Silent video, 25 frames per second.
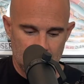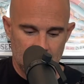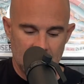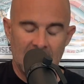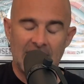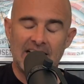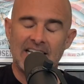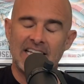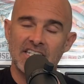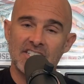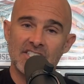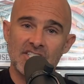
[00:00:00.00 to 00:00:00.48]

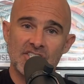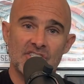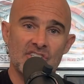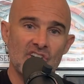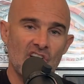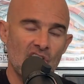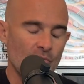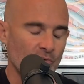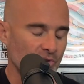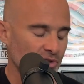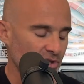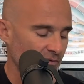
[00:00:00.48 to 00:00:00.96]
I like to
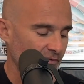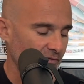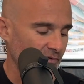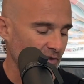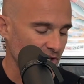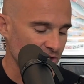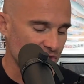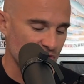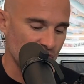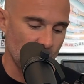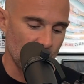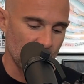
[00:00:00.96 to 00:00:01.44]
start with the
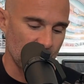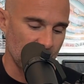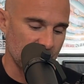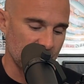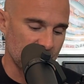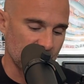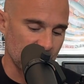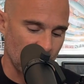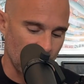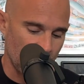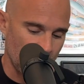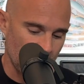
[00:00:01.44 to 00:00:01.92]
first note of the
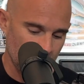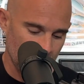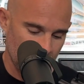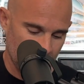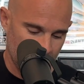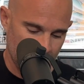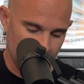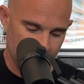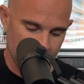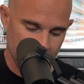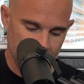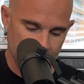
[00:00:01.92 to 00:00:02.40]
song
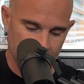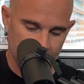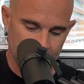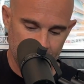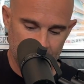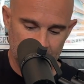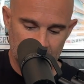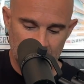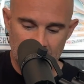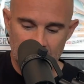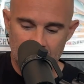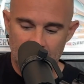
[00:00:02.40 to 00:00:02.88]

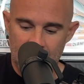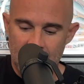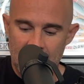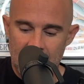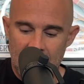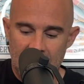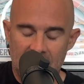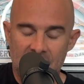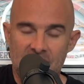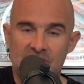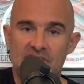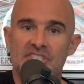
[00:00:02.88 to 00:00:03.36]

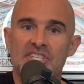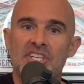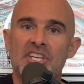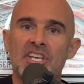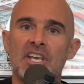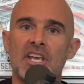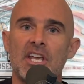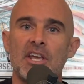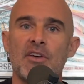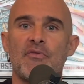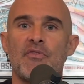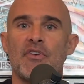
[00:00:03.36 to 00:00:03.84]
and see
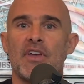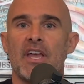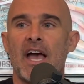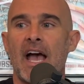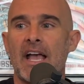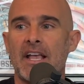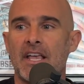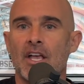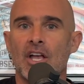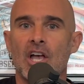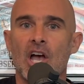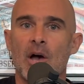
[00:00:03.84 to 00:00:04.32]
if
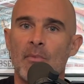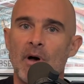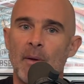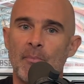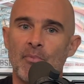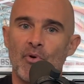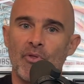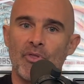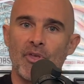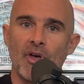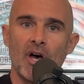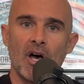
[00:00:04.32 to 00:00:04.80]
I can come
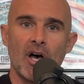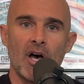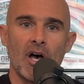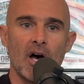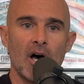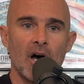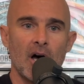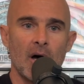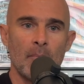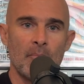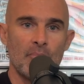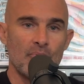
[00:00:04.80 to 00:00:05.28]
up with
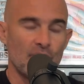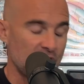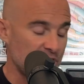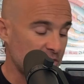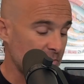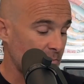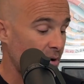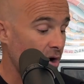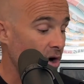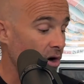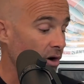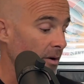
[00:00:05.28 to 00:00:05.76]
a
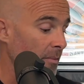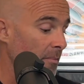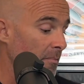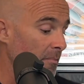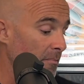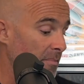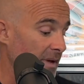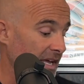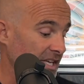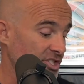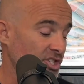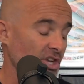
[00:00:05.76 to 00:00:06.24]
bridge
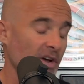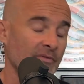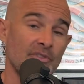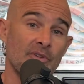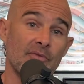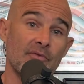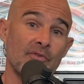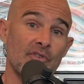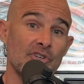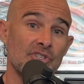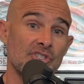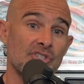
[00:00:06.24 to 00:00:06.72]
part based off
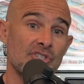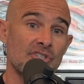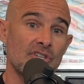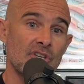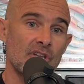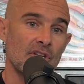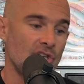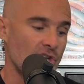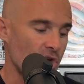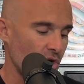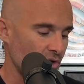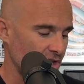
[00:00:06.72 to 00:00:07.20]
the first
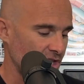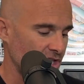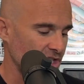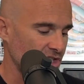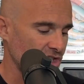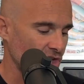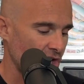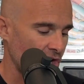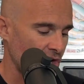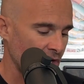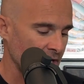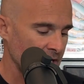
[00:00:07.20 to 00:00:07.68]
note of the
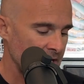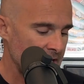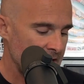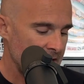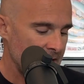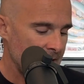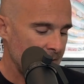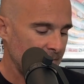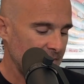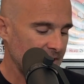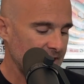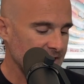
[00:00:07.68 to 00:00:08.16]
song.
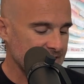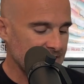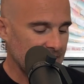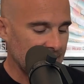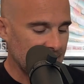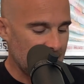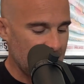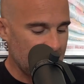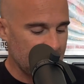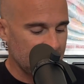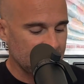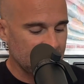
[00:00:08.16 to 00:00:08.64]
Because a
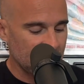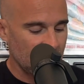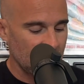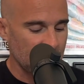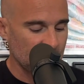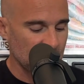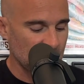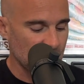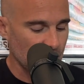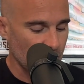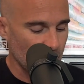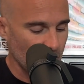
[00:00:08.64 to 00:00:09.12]
lot of
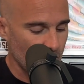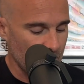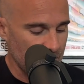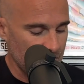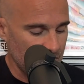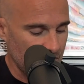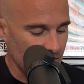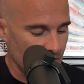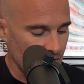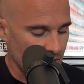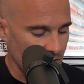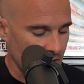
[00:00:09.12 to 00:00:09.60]
times when
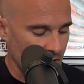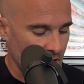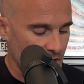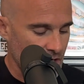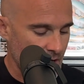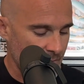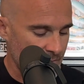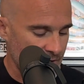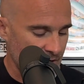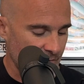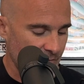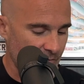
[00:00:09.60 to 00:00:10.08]
you're
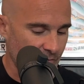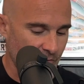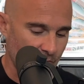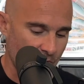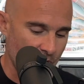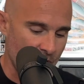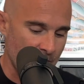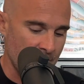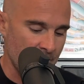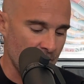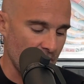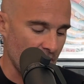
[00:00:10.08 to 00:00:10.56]
coming
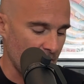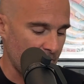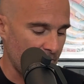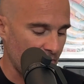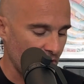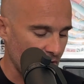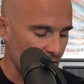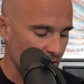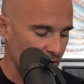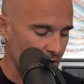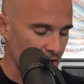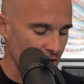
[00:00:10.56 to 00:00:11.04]
from a
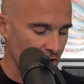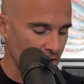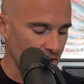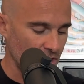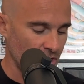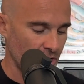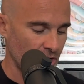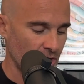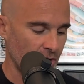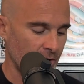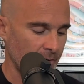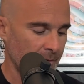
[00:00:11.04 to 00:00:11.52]
part,
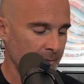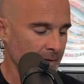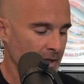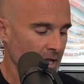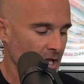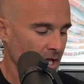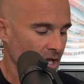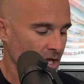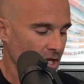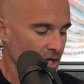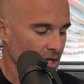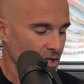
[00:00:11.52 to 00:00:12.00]
you're
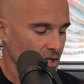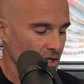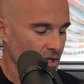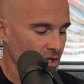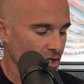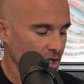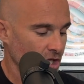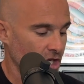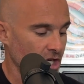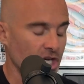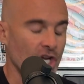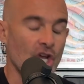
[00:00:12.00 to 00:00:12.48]

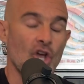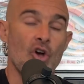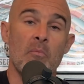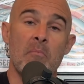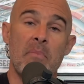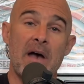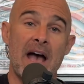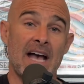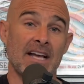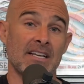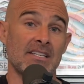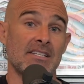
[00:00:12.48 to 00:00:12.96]
going to go
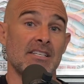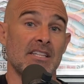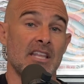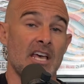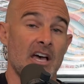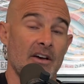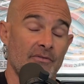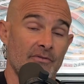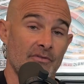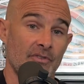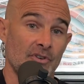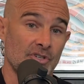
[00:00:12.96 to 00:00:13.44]
back to
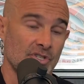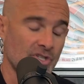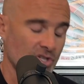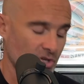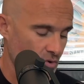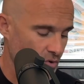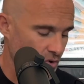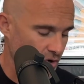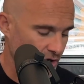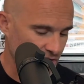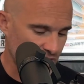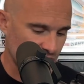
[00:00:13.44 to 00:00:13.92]
that first
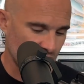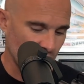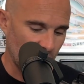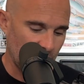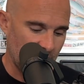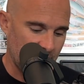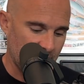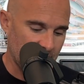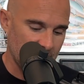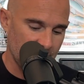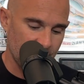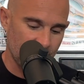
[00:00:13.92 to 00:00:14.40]
chord. So
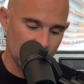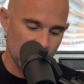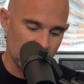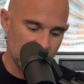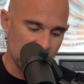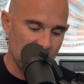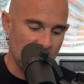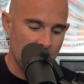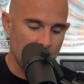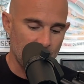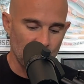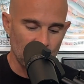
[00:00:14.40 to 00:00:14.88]
like, for
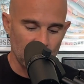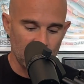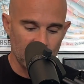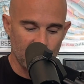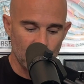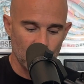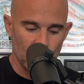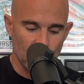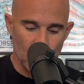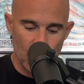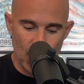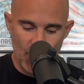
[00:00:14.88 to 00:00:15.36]
example,
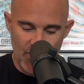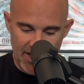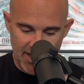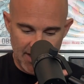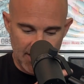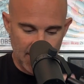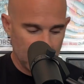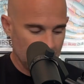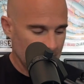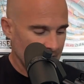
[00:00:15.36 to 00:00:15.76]
if we're going